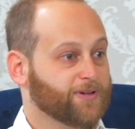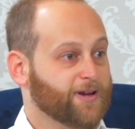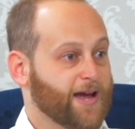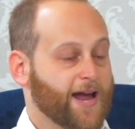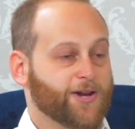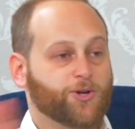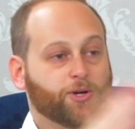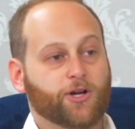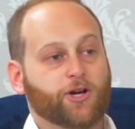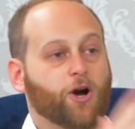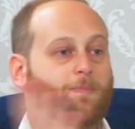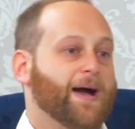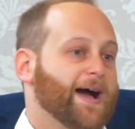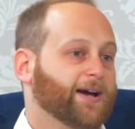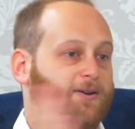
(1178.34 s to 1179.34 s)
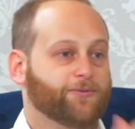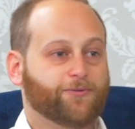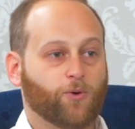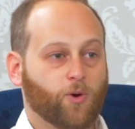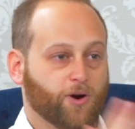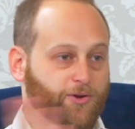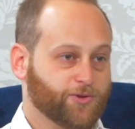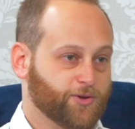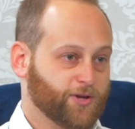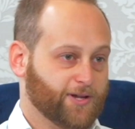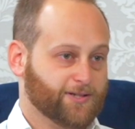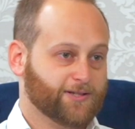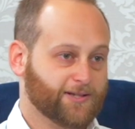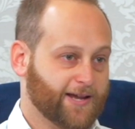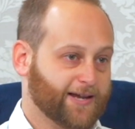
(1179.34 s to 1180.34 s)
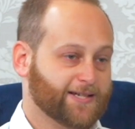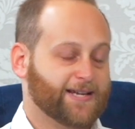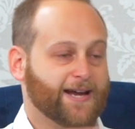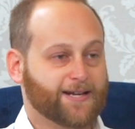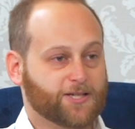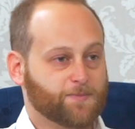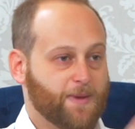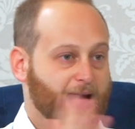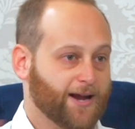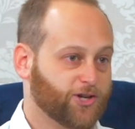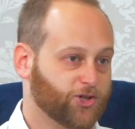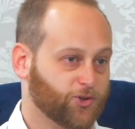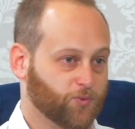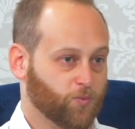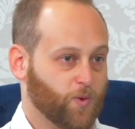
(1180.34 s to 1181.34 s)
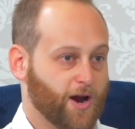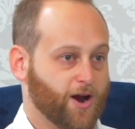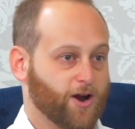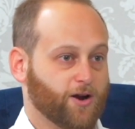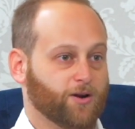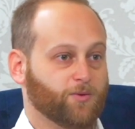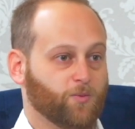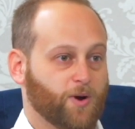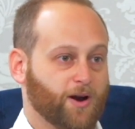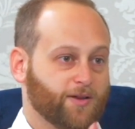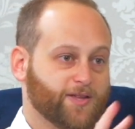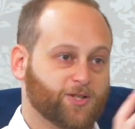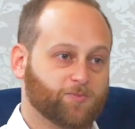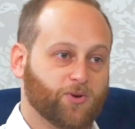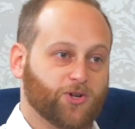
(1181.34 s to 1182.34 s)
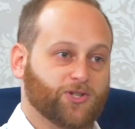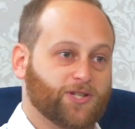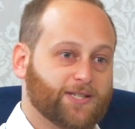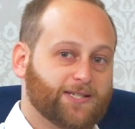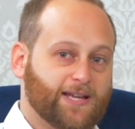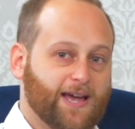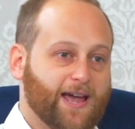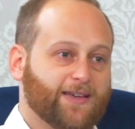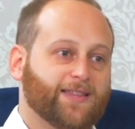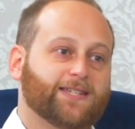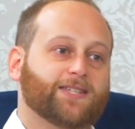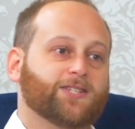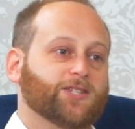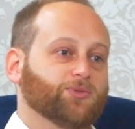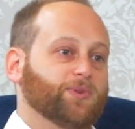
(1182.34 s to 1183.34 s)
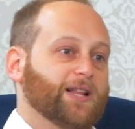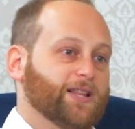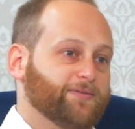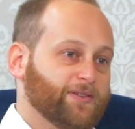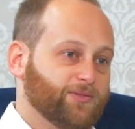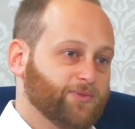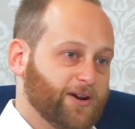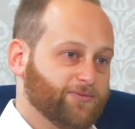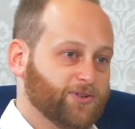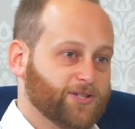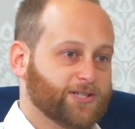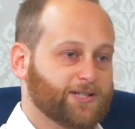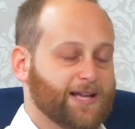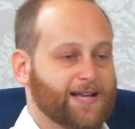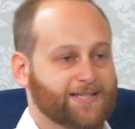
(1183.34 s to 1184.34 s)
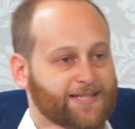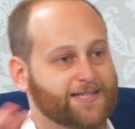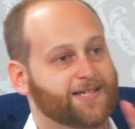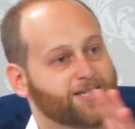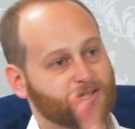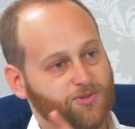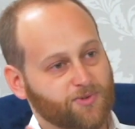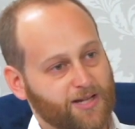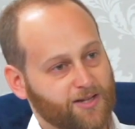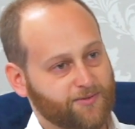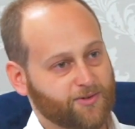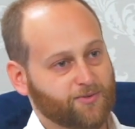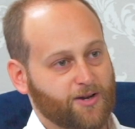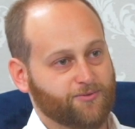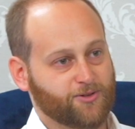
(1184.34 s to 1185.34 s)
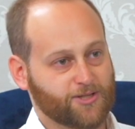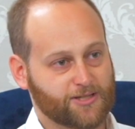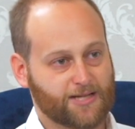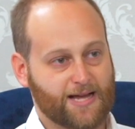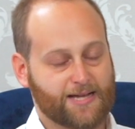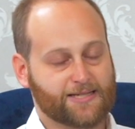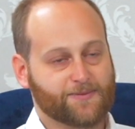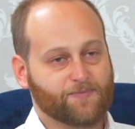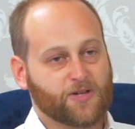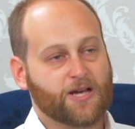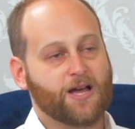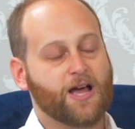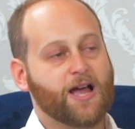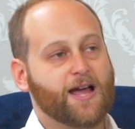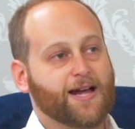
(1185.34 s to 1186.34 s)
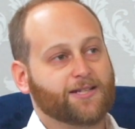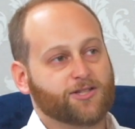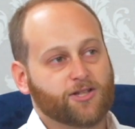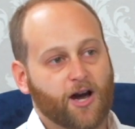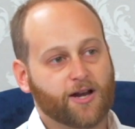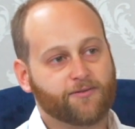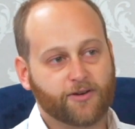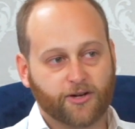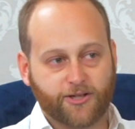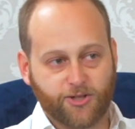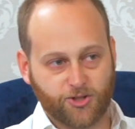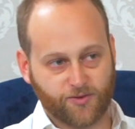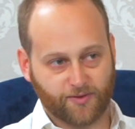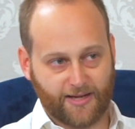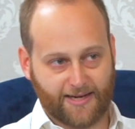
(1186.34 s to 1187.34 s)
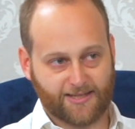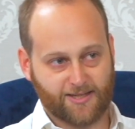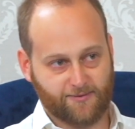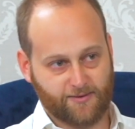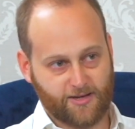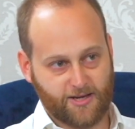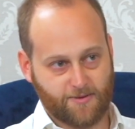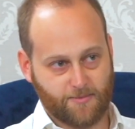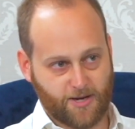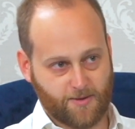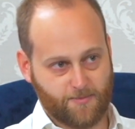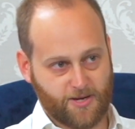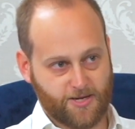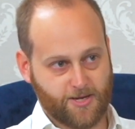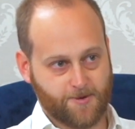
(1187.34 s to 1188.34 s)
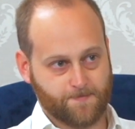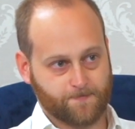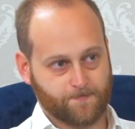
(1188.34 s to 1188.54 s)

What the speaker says: And you can go back and forth. It's like a tennis match where this person's saying, this is the relevant reference class, this is the relevant reference class. It's not a very useful activity, in my opinion.